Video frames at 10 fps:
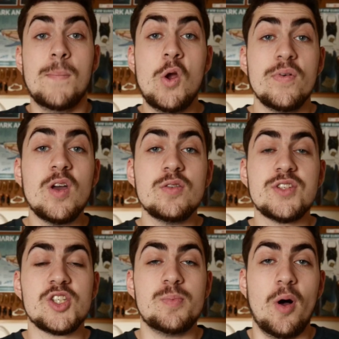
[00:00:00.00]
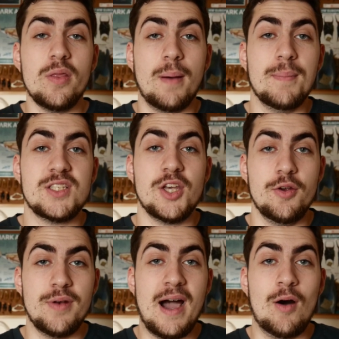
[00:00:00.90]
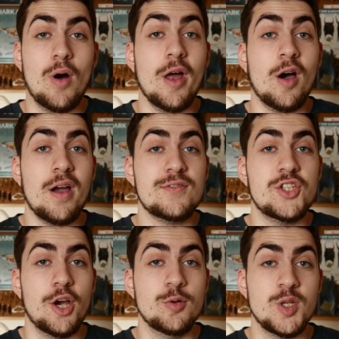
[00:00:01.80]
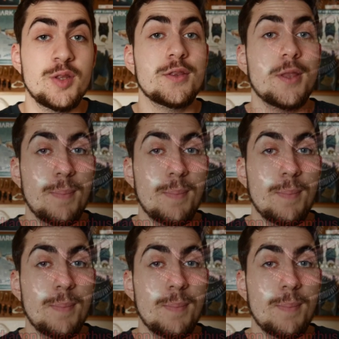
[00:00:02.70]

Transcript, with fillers: Moving on to spot number 2 now, and I have chosen the